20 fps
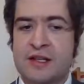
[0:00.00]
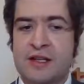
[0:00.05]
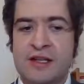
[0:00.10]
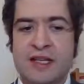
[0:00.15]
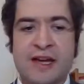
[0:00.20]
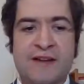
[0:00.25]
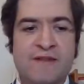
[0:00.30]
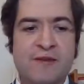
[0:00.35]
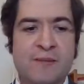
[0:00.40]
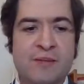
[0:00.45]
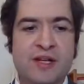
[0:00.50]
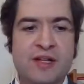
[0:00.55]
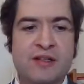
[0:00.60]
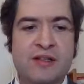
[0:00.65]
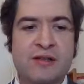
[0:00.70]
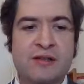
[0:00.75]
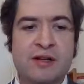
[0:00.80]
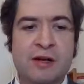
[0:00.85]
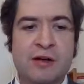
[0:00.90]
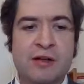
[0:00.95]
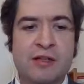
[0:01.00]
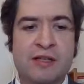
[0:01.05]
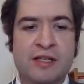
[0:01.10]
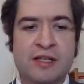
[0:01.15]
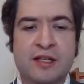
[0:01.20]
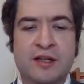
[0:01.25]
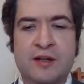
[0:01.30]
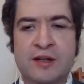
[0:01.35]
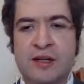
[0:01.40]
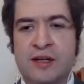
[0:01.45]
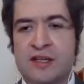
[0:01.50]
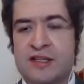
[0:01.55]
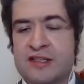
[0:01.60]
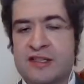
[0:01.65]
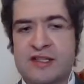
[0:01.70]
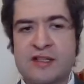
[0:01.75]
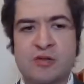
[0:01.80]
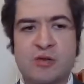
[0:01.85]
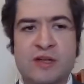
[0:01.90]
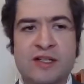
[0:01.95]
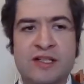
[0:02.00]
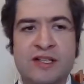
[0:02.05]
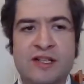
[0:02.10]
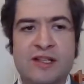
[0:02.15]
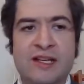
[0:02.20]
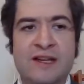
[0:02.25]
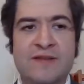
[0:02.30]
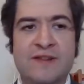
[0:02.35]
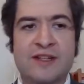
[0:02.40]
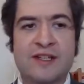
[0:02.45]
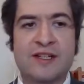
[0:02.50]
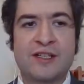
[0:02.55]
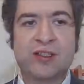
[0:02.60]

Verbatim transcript: they haven't been to Darlington since 2011?